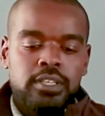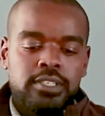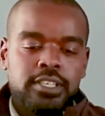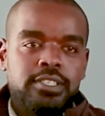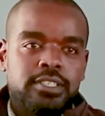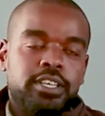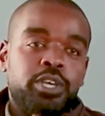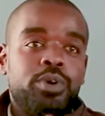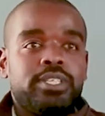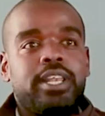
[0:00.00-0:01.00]
Since
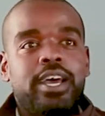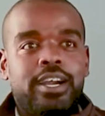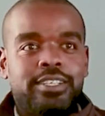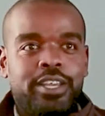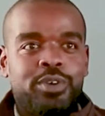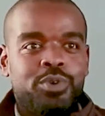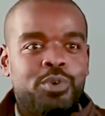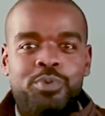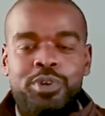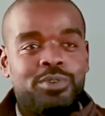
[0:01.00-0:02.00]
you as an actor, you
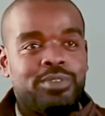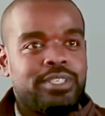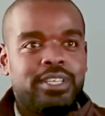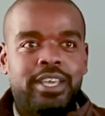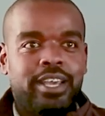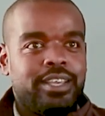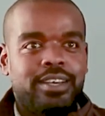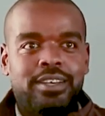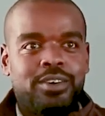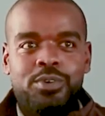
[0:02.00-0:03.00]
know producers in
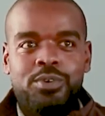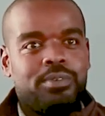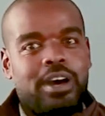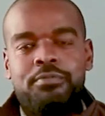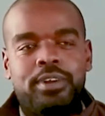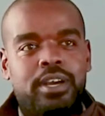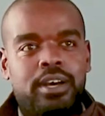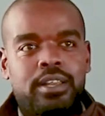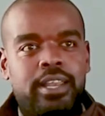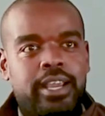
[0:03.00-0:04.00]
Kenya or
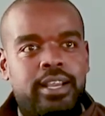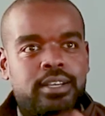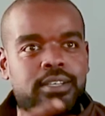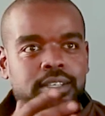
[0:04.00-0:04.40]
Africa like